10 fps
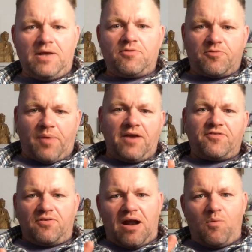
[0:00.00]
was
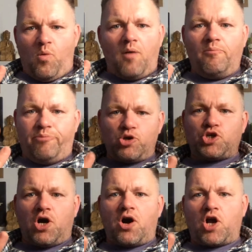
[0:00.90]
based around one
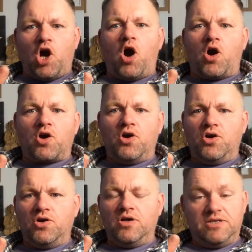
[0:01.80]
Bushart cock.
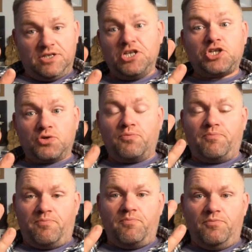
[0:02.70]
His initial
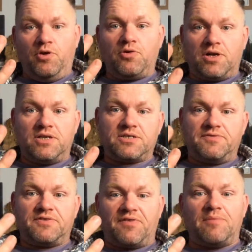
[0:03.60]
nucleus of
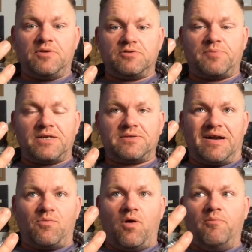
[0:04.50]
his family was based
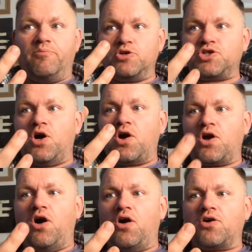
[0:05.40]
around one Bushart
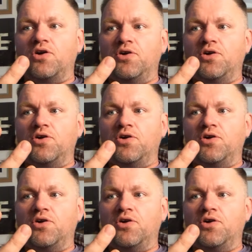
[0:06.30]
cock